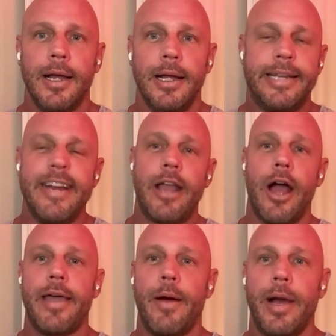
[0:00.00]
Didn't go
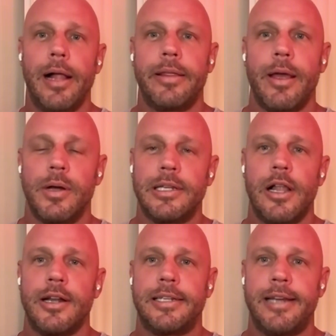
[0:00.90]
that well. There wasn't a
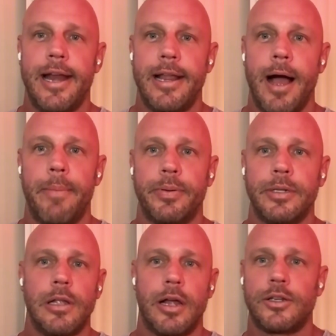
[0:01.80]
lot of standing up. There was
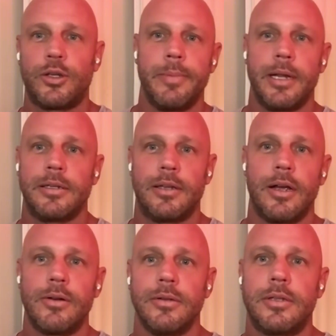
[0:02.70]
a lot of swimming in
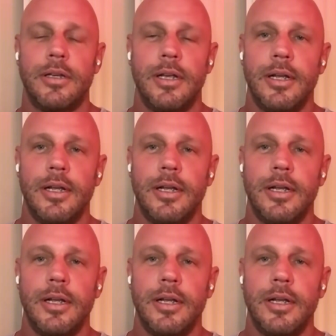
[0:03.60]
circles.